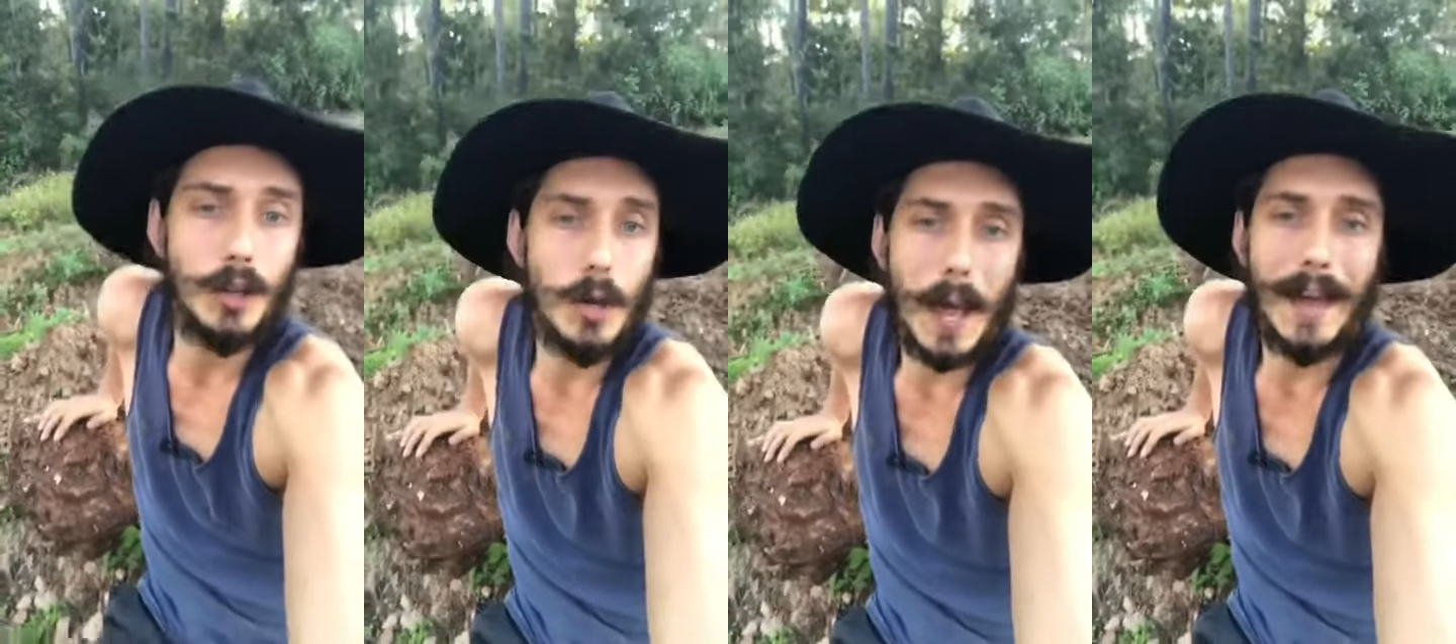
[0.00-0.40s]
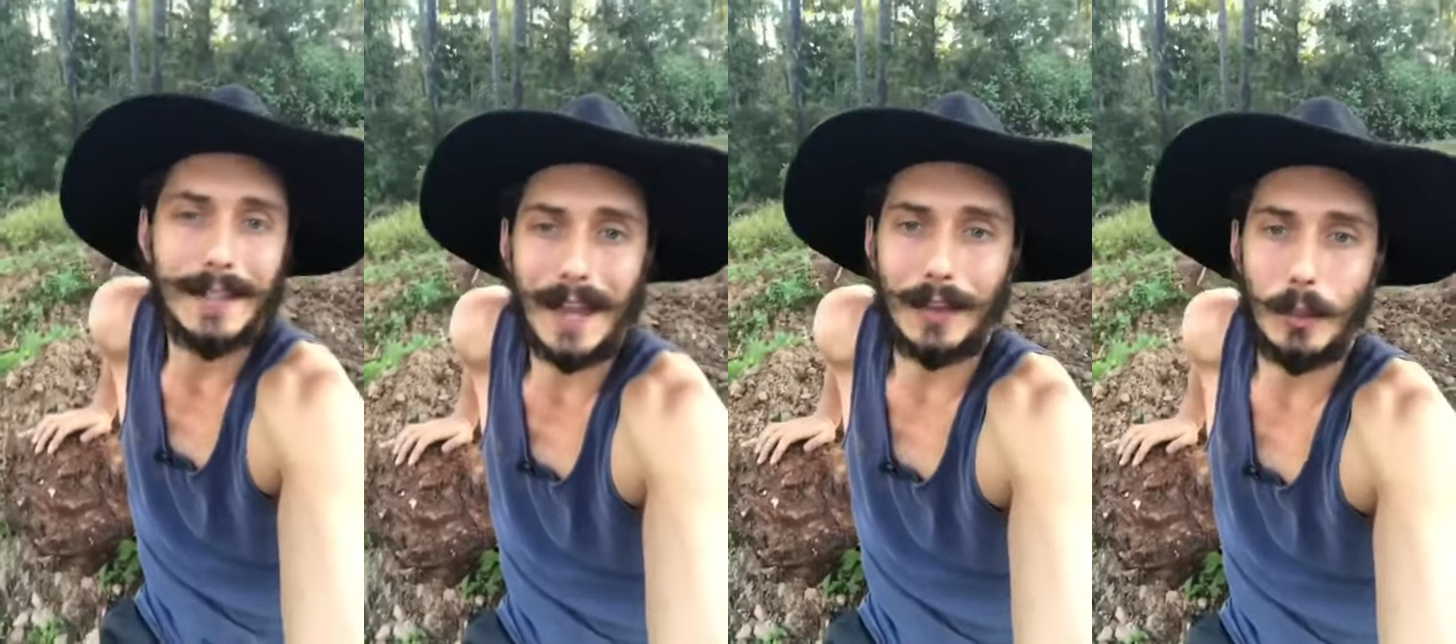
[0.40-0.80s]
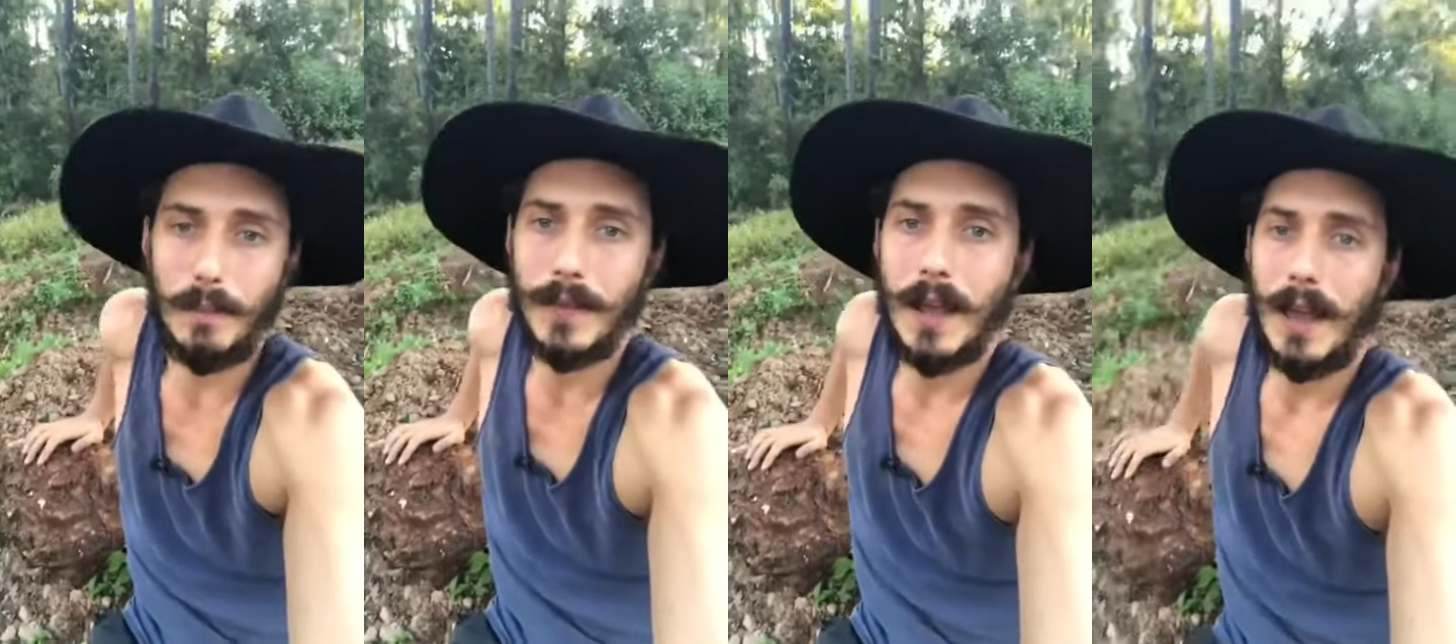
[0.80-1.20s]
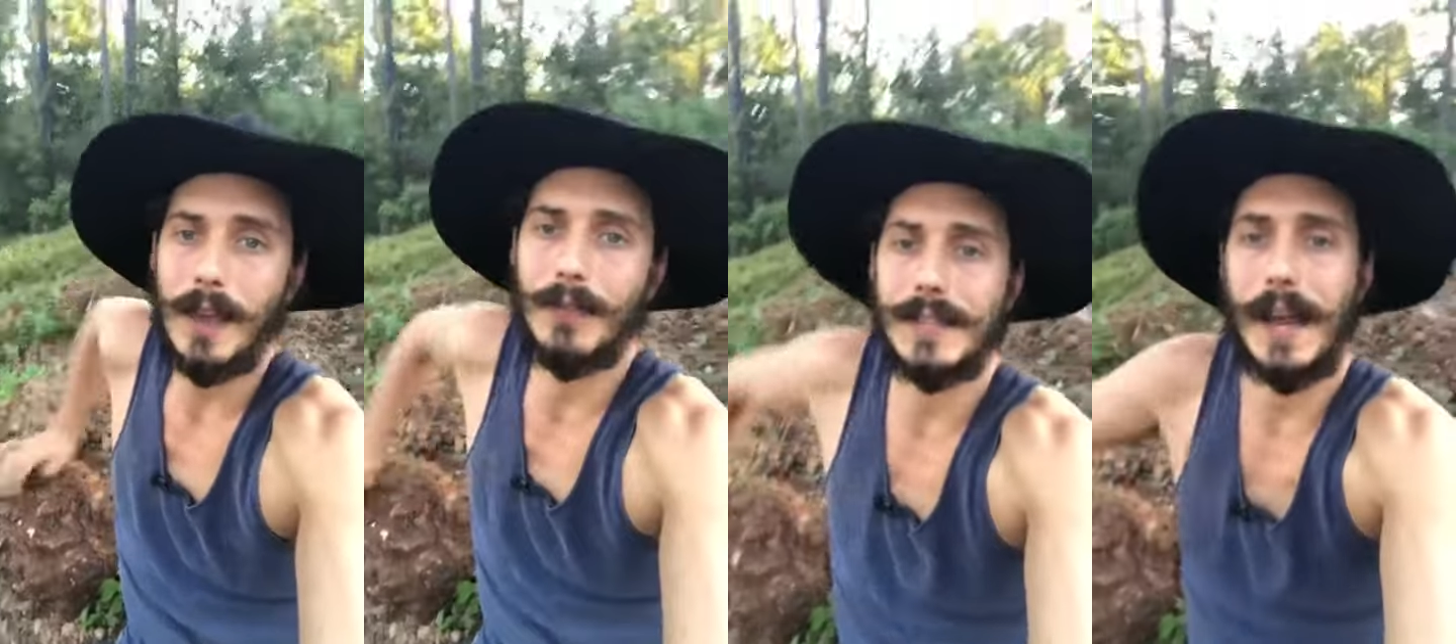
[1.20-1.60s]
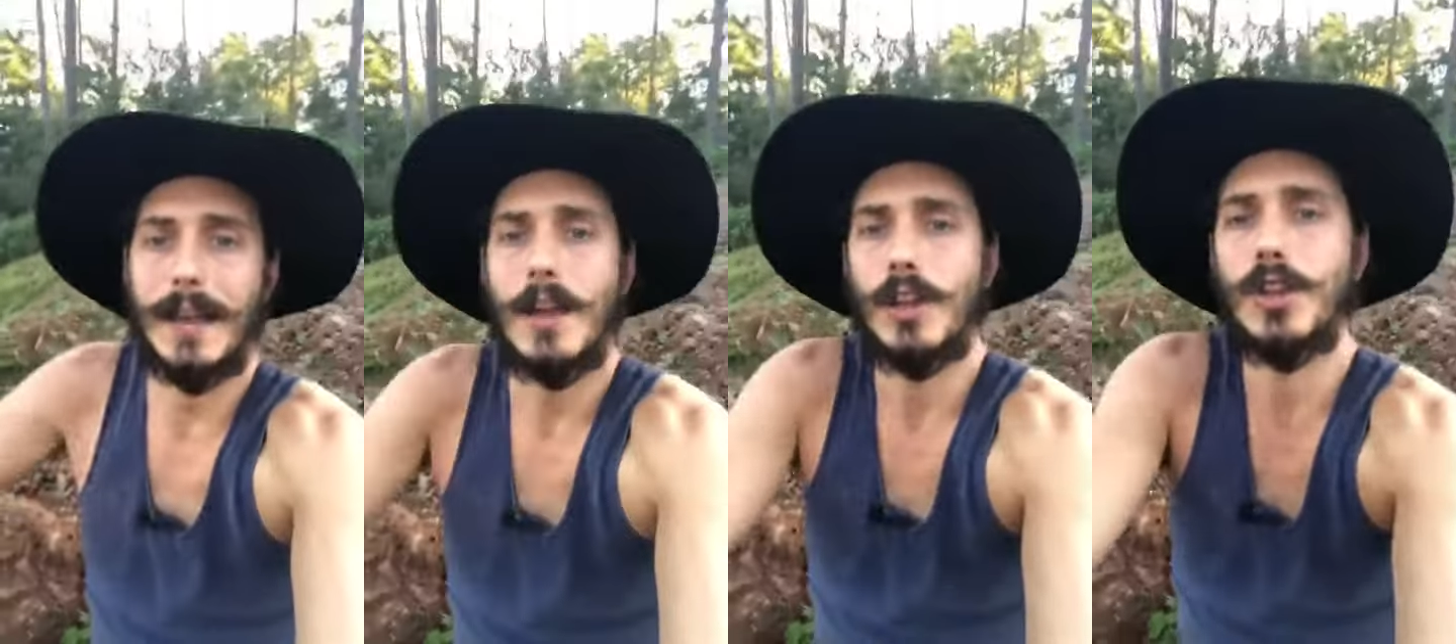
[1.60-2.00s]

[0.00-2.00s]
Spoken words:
You can take them every day.